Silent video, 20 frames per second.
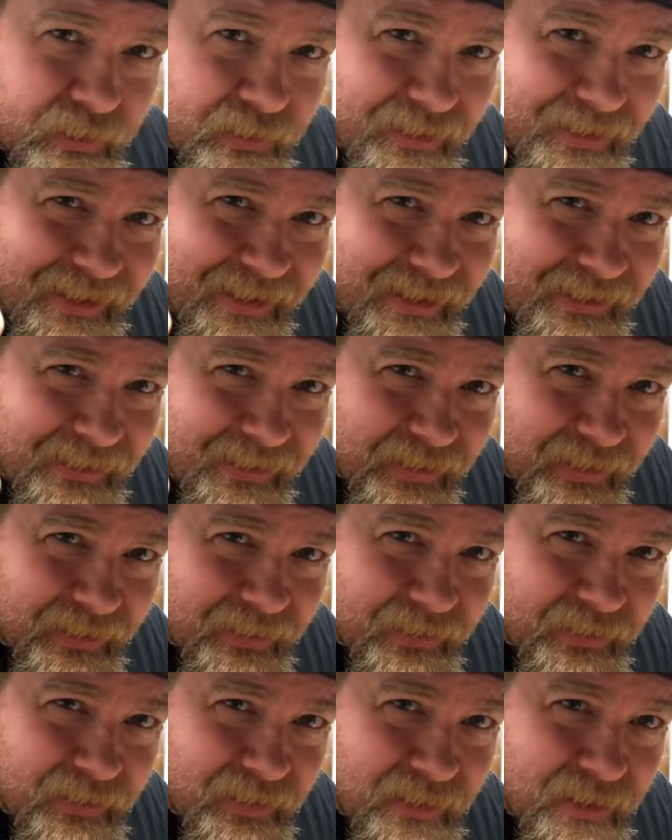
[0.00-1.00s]
Look at that thing.
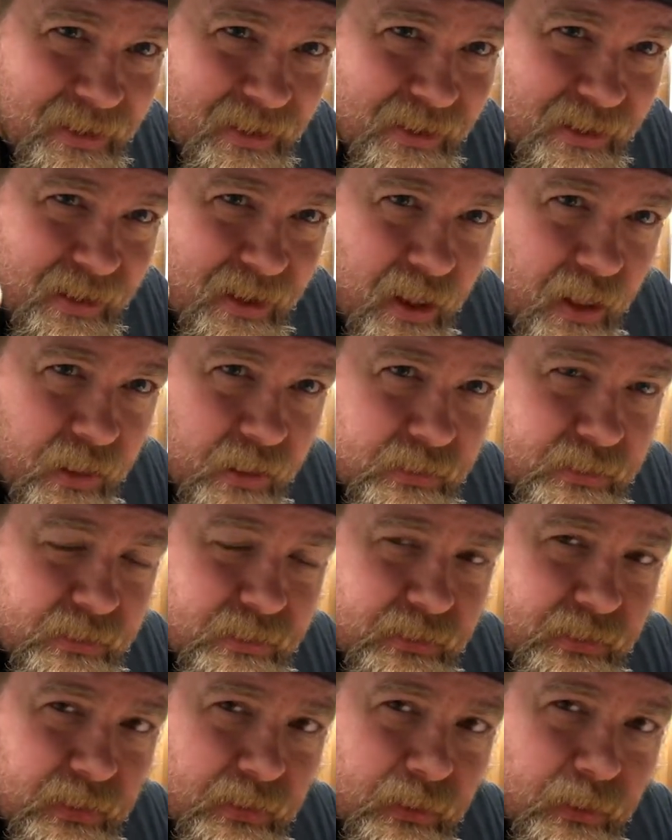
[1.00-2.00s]
This
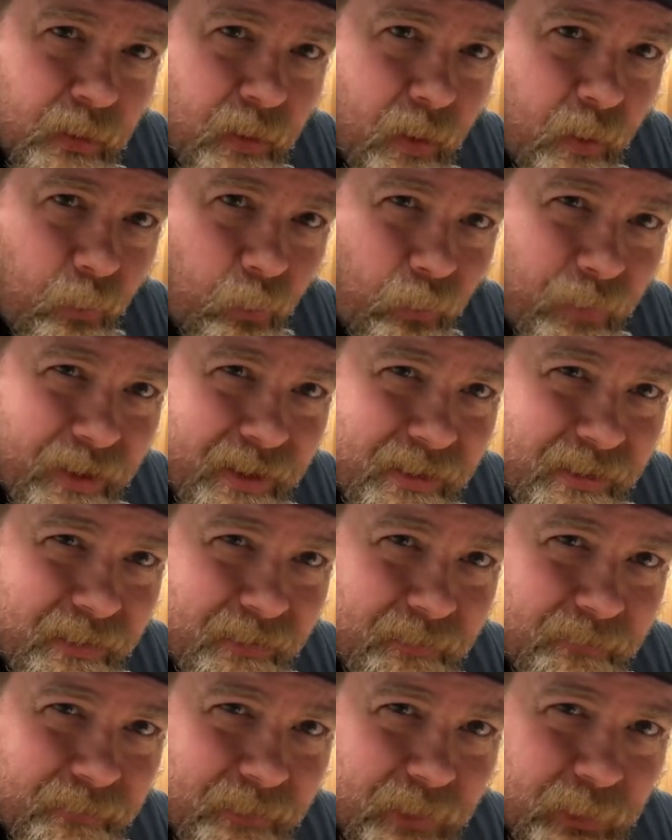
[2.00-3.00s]
is the Red
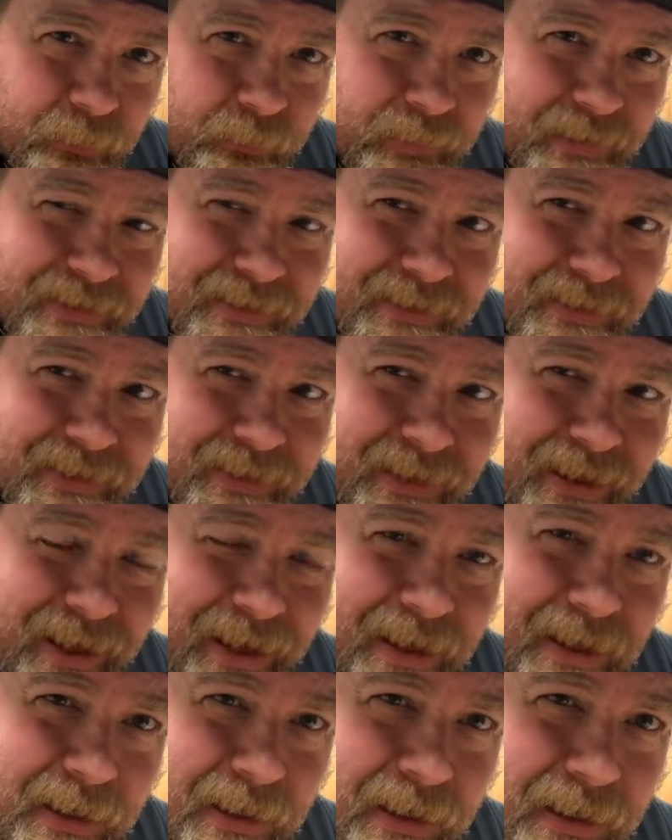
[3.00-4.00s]
Velvet
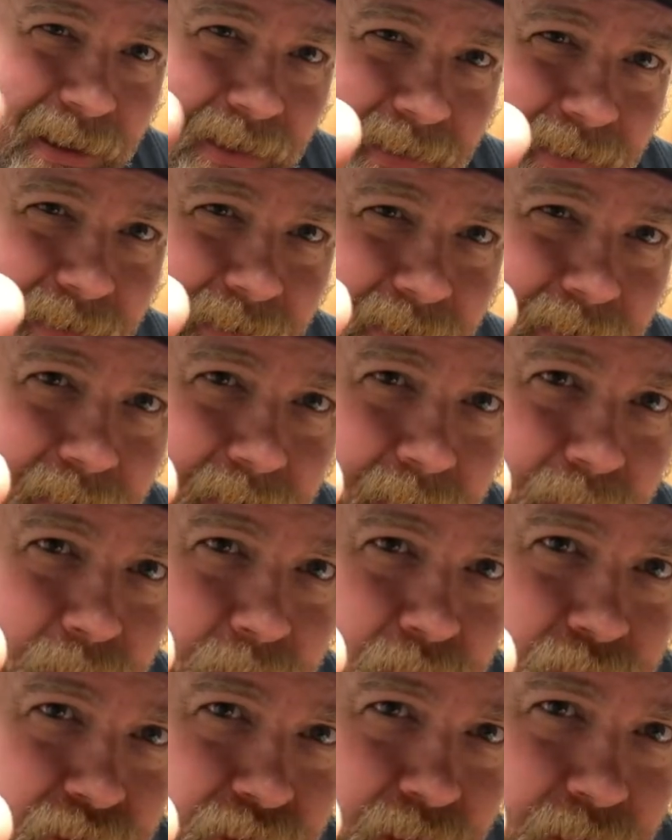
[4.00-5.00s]
Cake
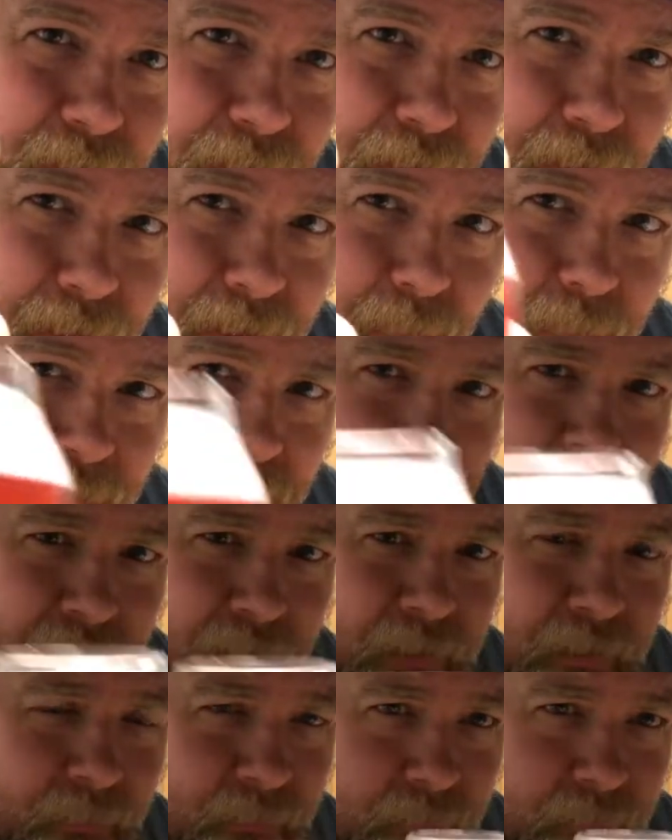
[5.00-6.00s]
Milkshake IPA.